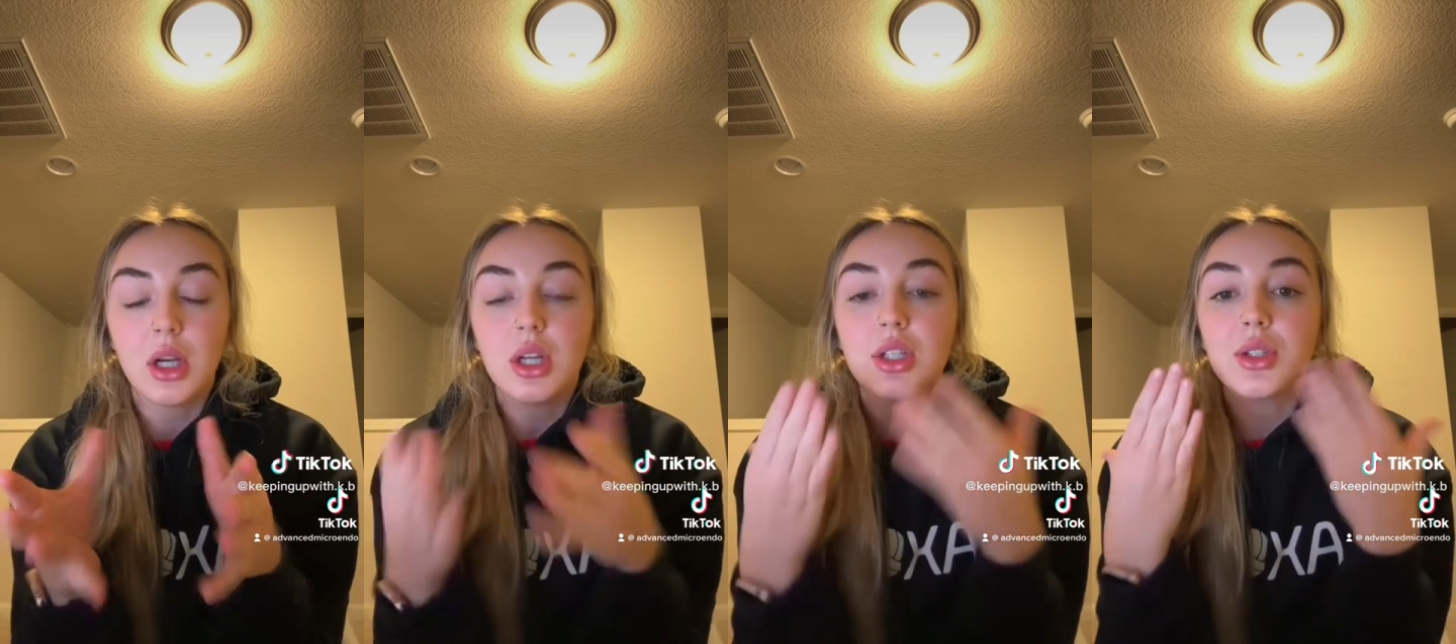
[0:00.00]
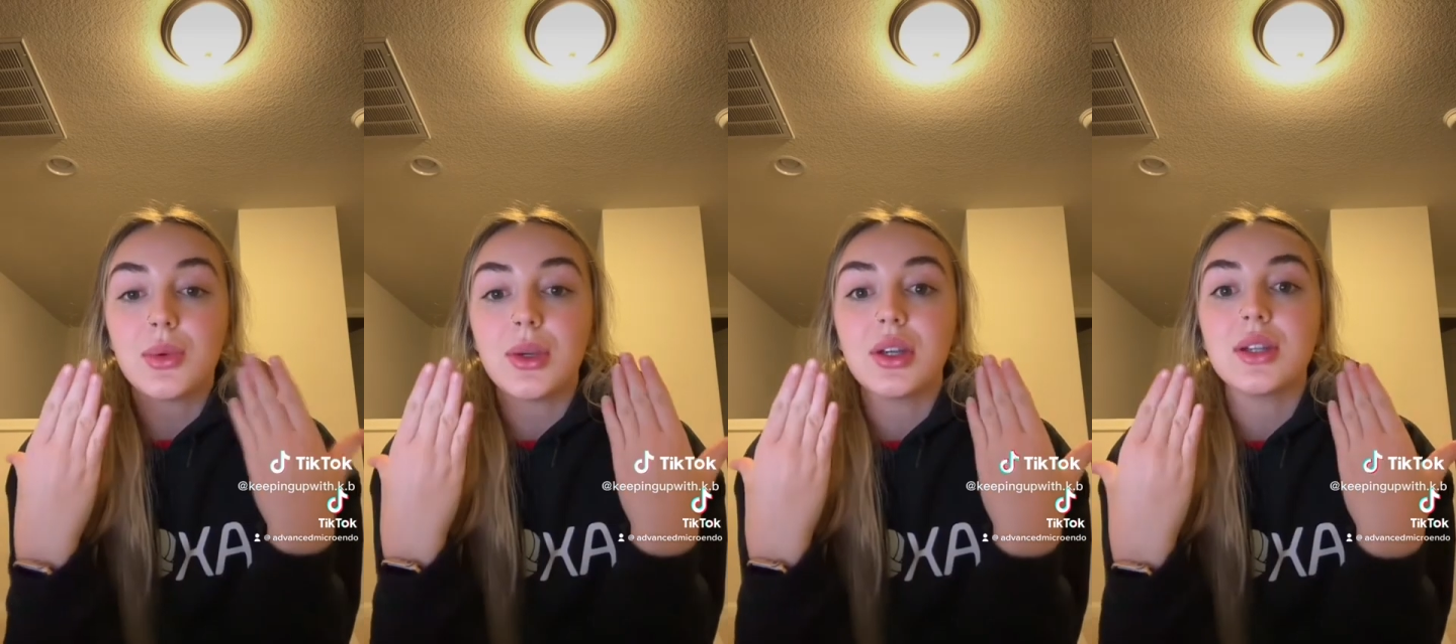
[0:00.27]

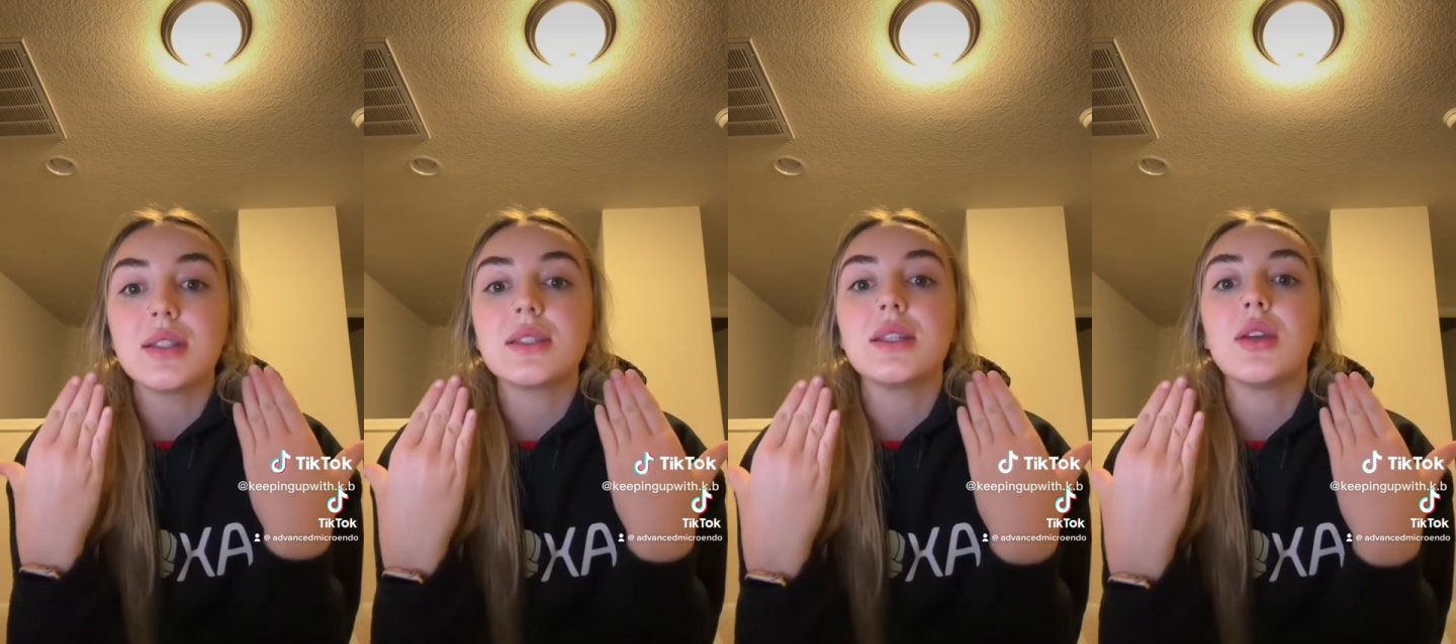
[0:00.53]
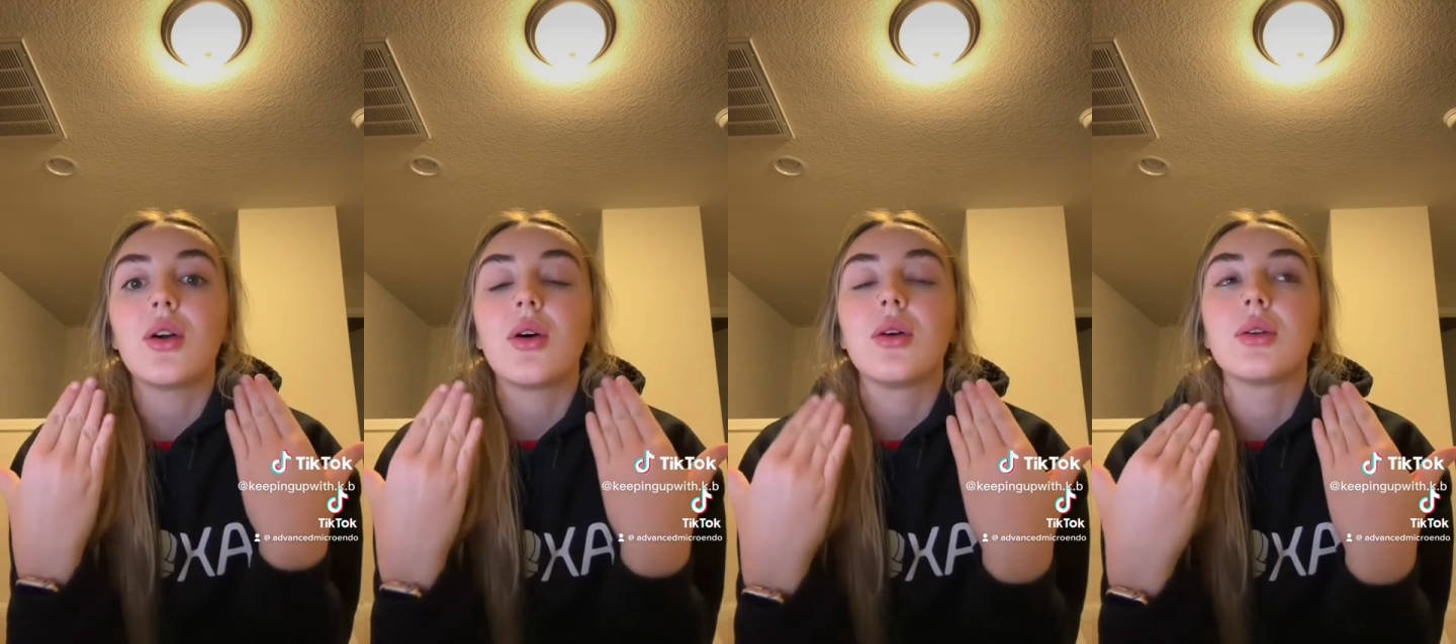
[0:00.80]
so we couldn't
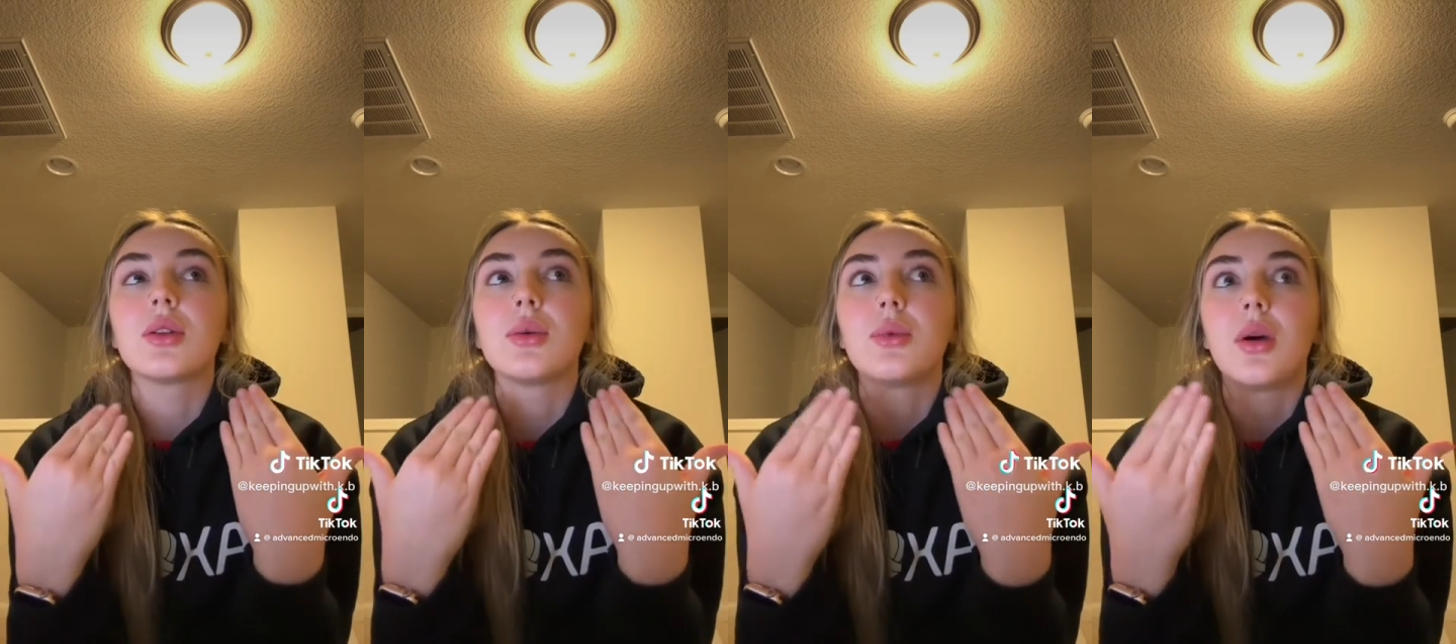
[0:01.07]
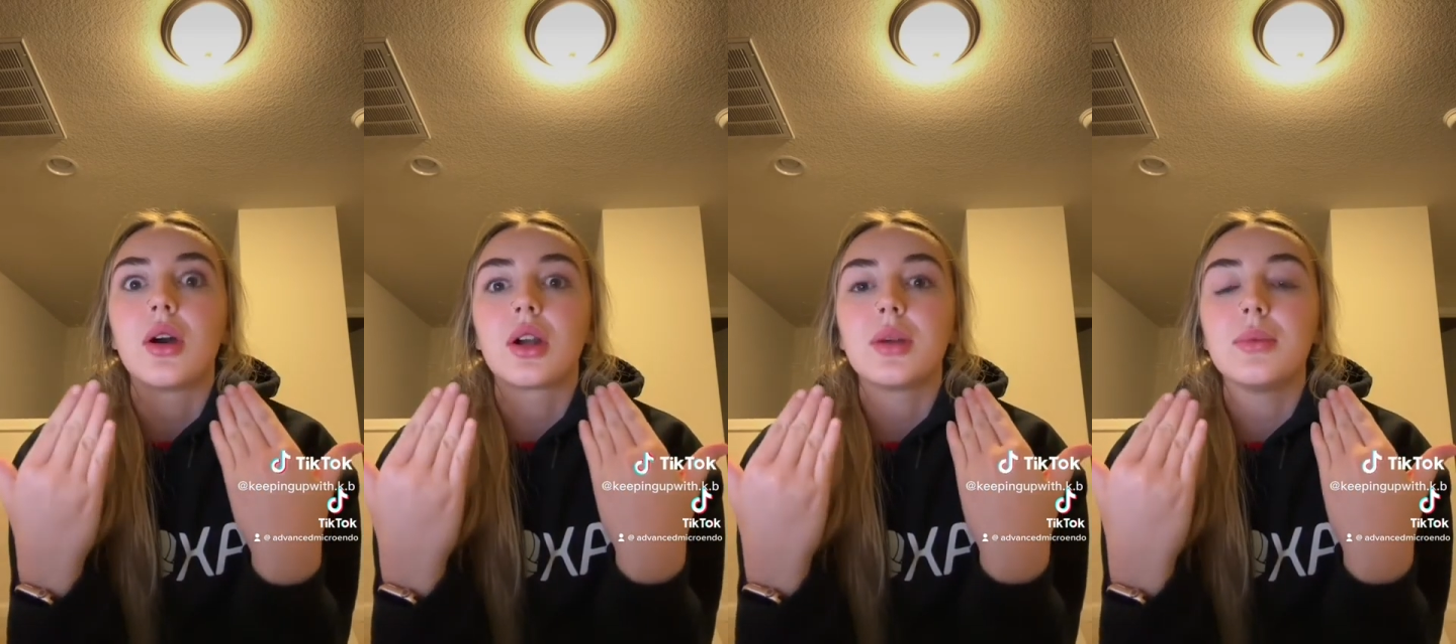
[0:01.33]
see all the
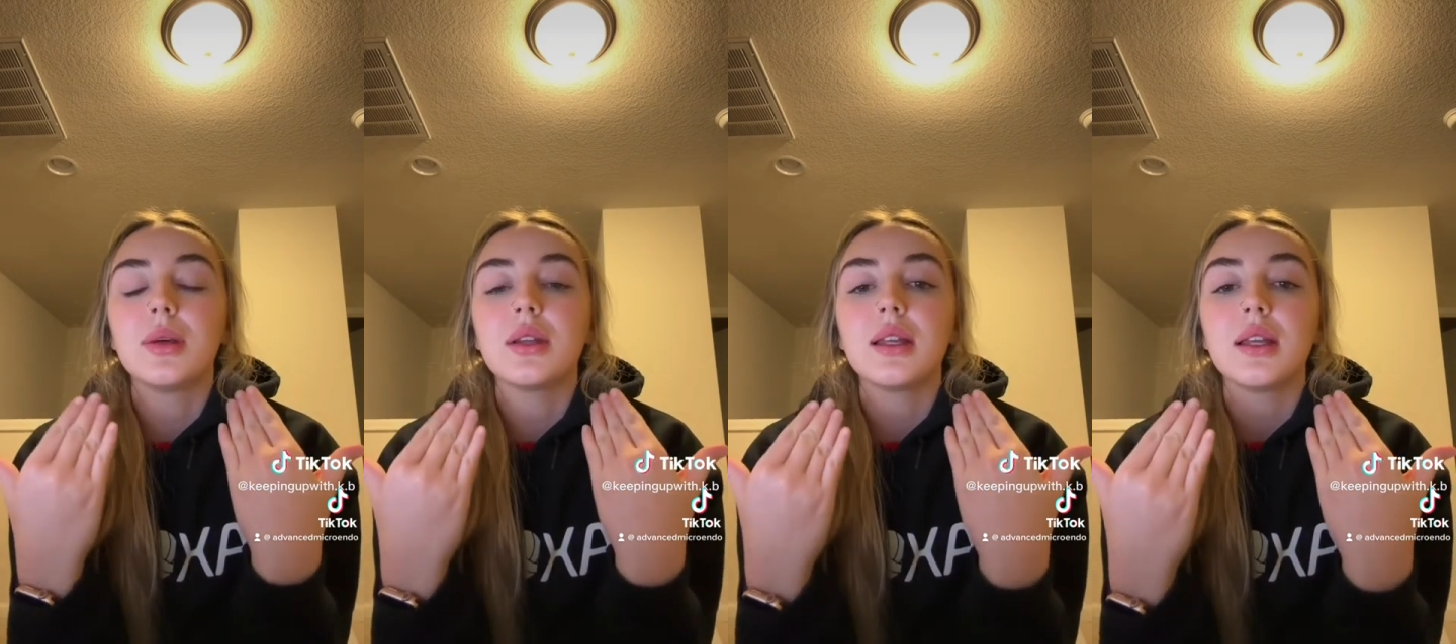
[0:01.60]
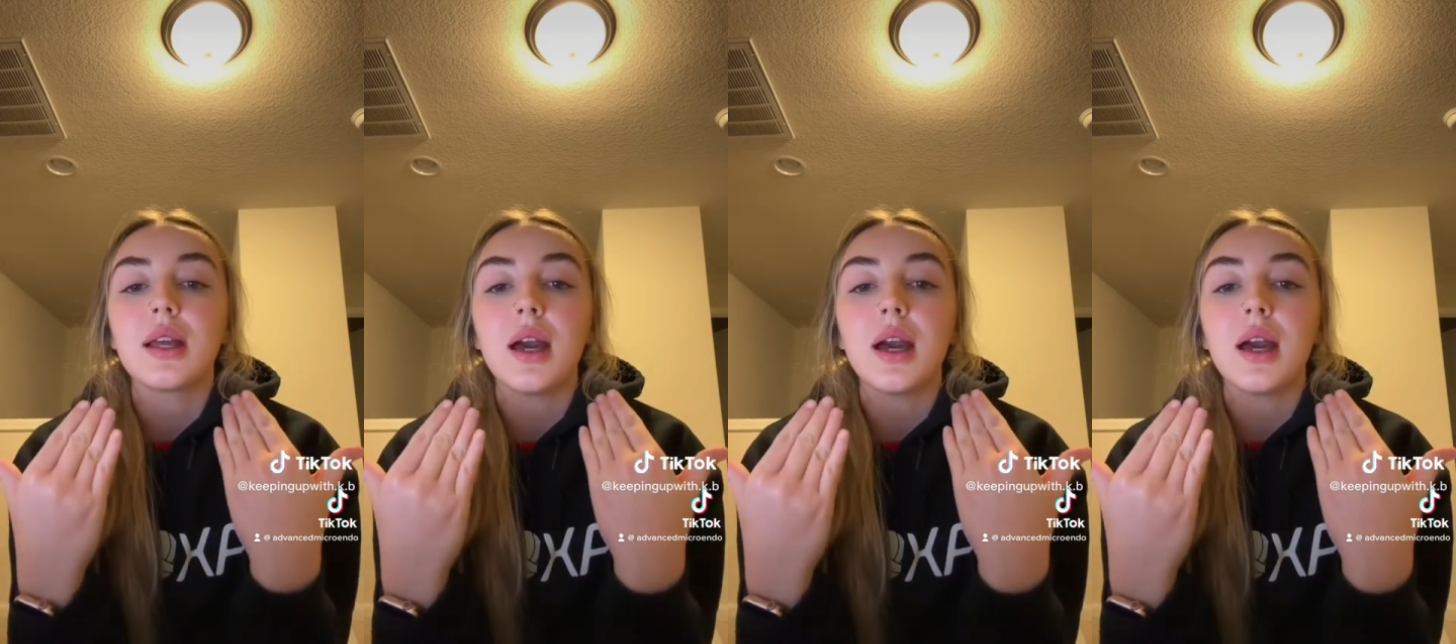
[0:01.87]
water building